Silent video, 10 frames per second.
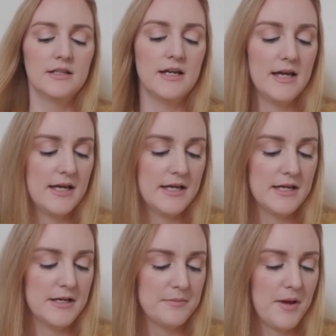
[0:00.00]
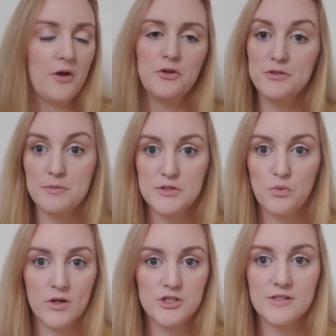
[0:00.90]
I'll do some
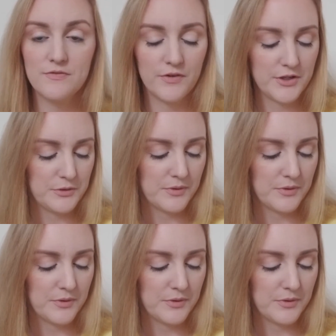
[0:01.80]
swatches for you